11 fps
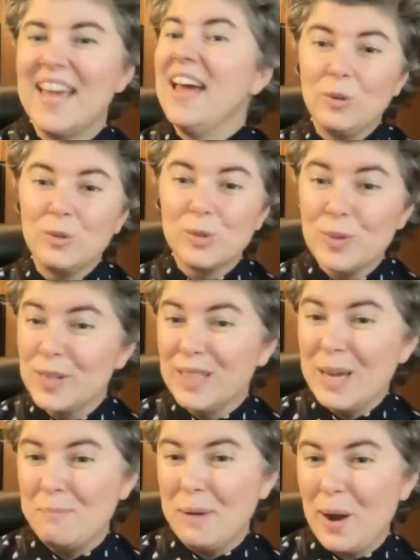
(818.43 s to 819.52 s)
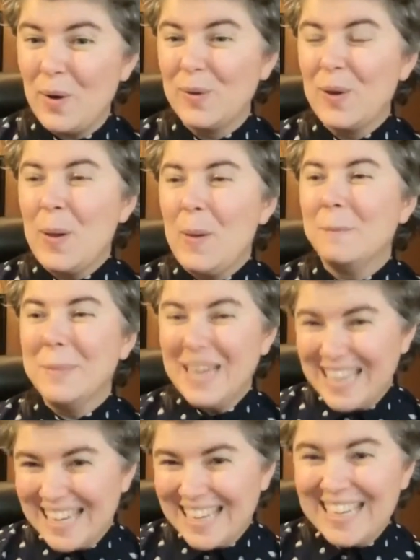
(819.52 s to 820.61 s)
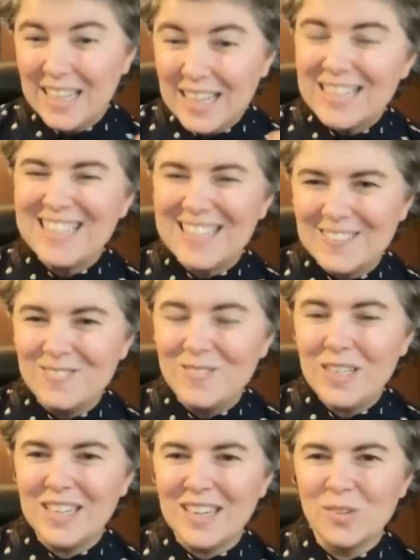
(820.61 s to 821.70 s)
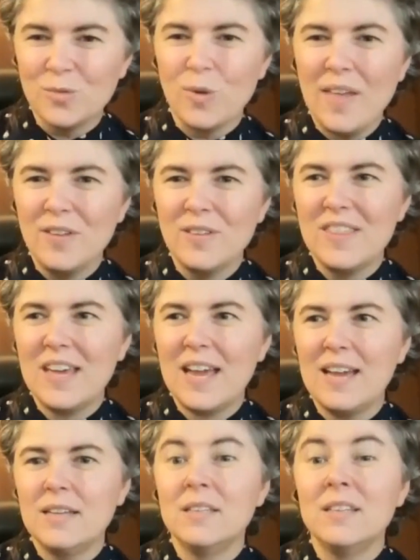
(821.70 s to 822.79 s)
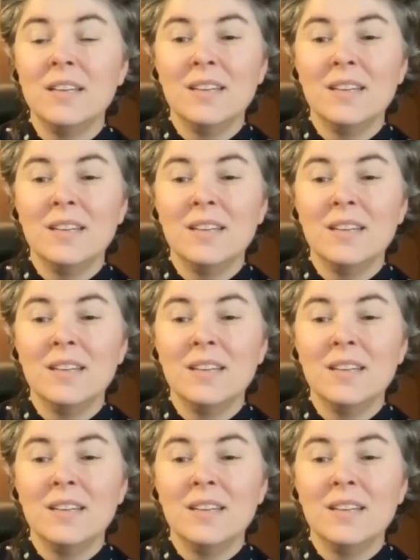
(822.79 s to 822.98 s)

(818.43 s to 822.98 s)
It's really about making it inconvenient rather than